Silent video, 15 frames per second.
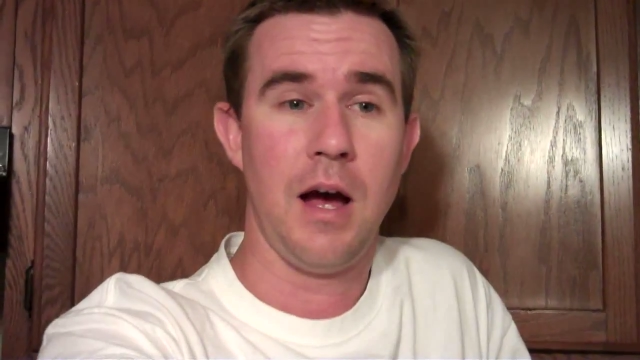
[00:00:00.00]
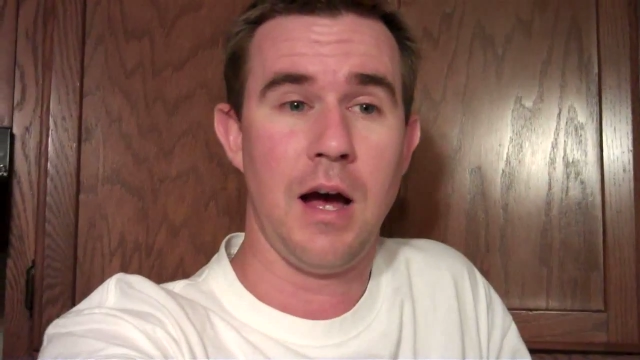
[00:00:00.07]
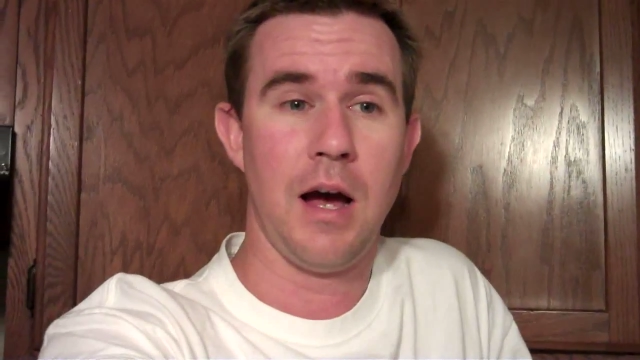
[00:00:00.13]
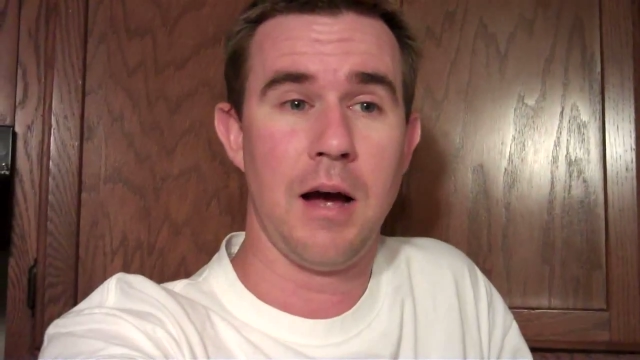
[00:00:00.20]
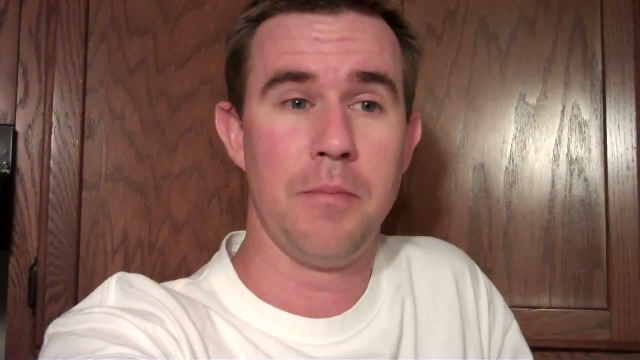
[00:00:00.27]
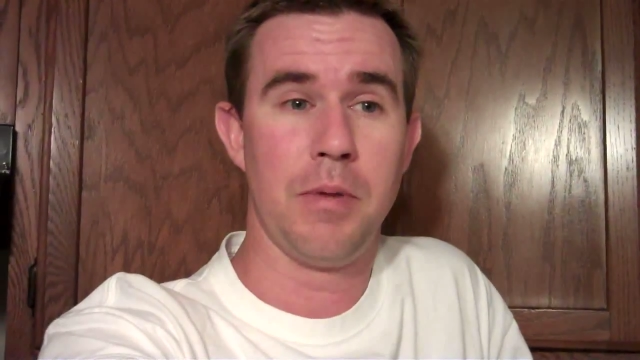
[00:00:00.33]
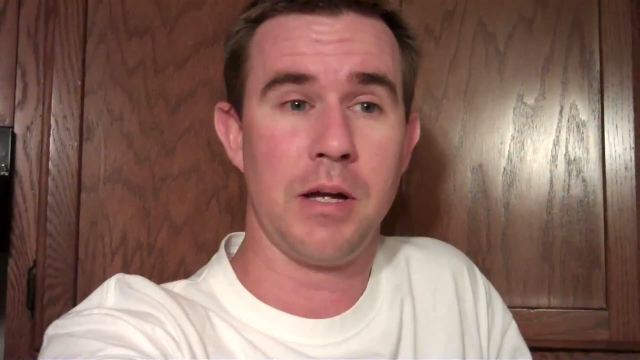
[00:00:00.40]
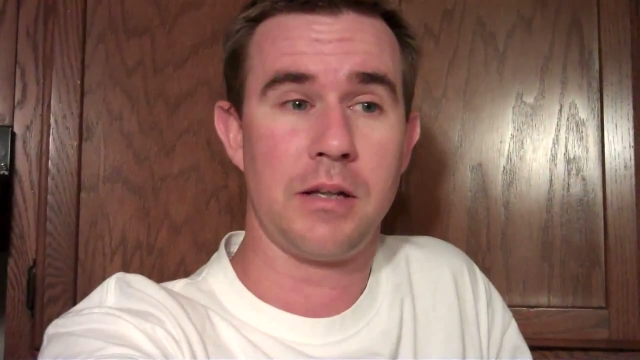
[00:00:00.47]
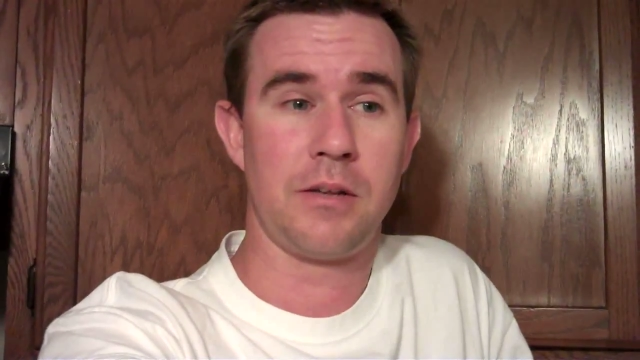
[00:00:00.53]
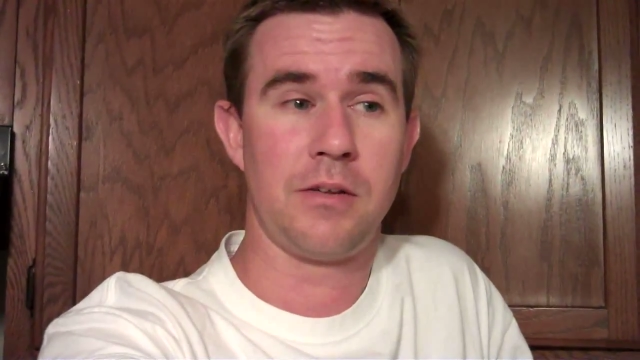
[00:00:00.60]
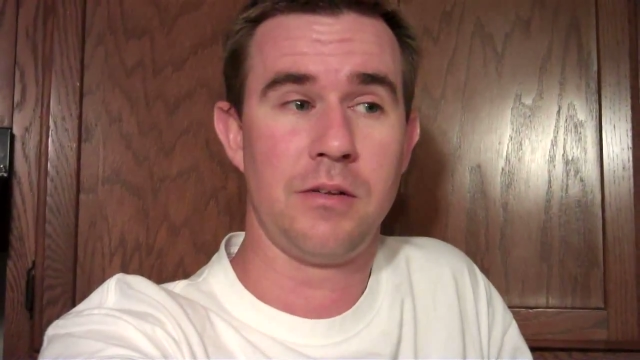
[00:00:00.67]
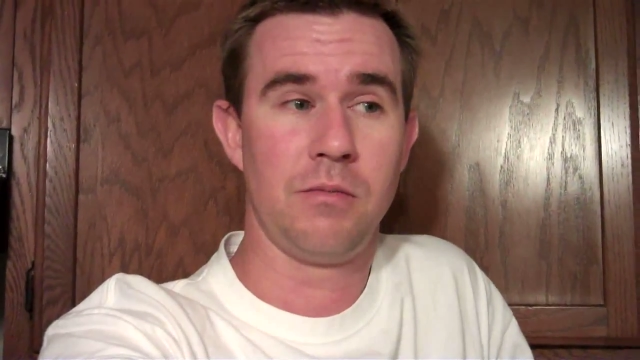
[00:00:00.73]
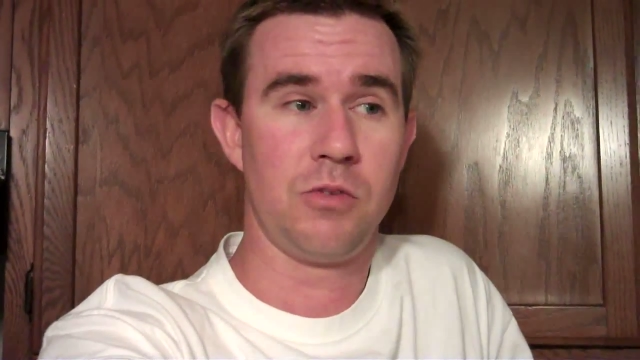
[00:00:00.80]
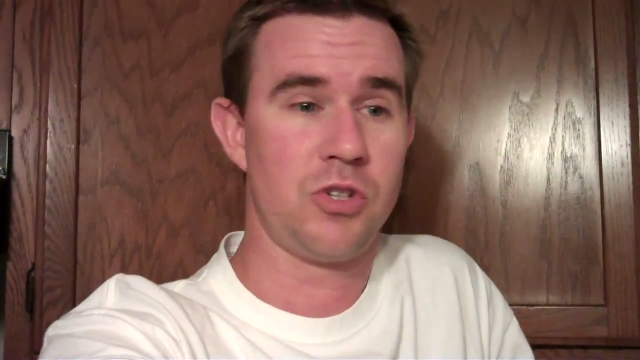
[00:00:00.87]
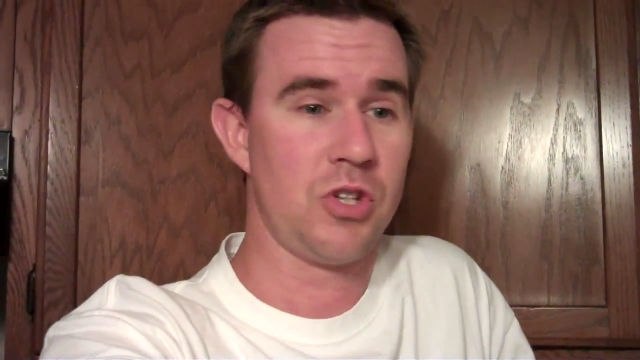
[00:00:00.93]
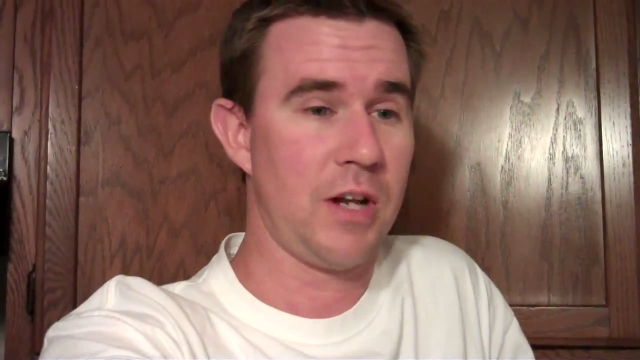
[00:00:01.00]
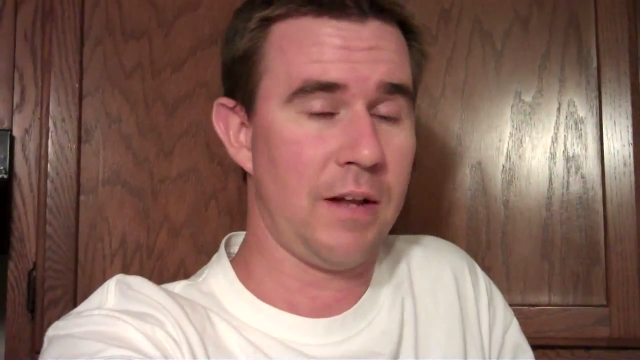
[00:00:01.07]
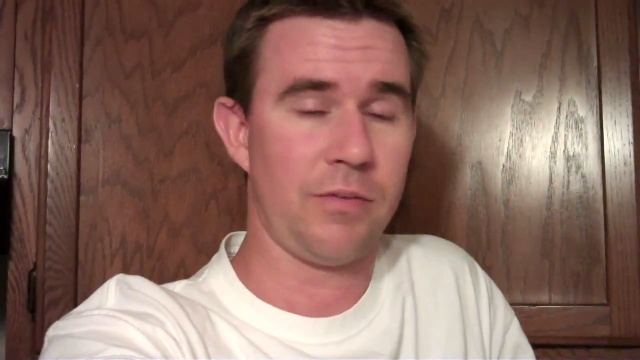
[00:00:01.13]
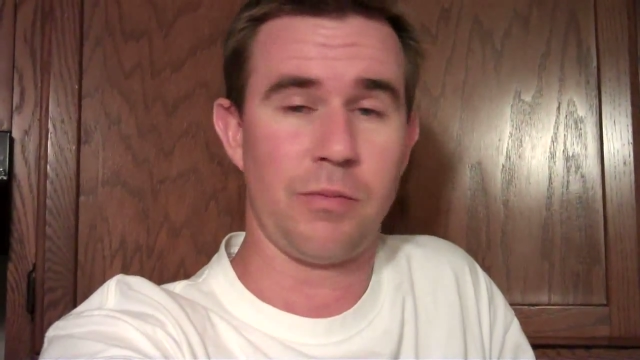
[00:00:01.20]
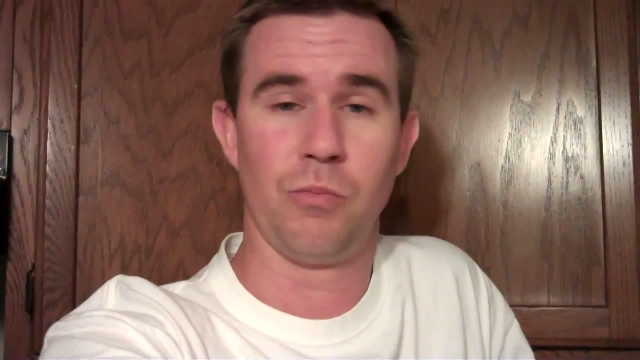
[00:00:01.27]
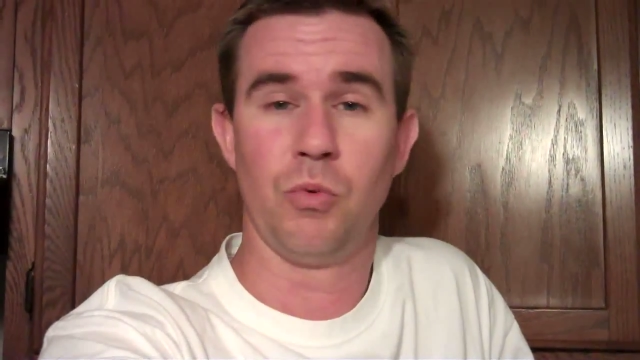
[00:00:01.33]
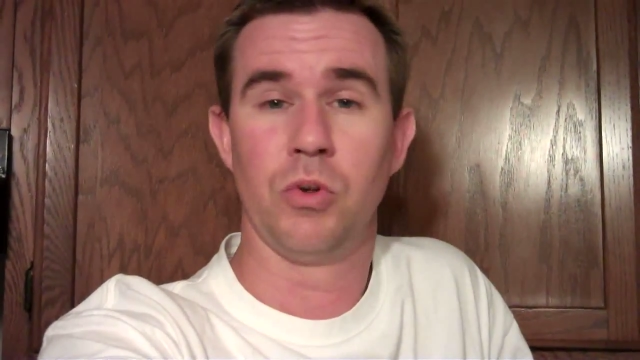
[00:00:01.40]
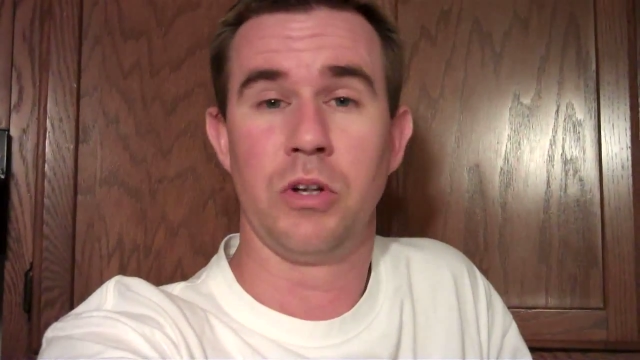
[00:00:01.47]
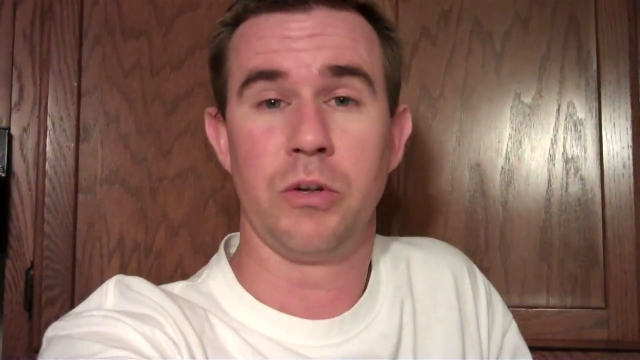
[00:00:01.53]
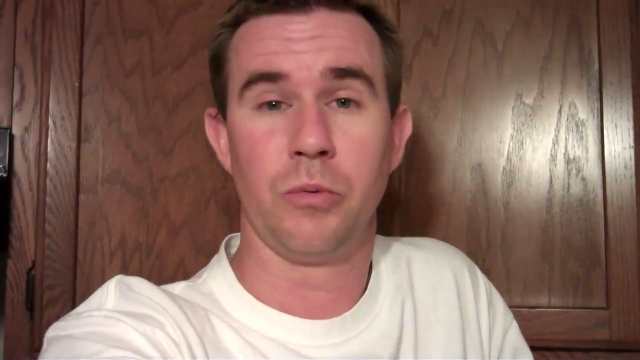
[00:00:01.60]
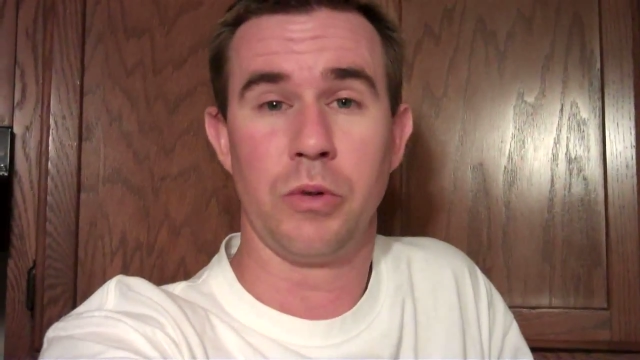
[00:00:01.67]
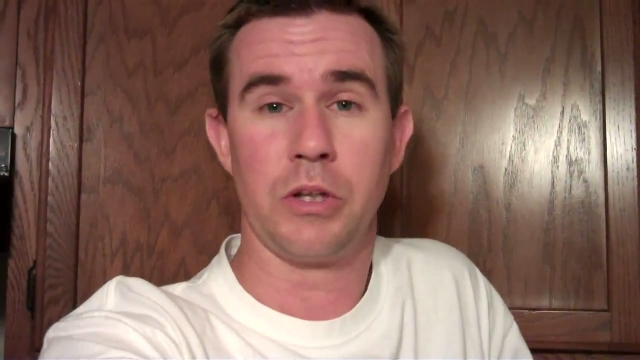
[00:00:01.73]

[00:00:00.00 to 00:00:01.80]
Uh, but should have some really,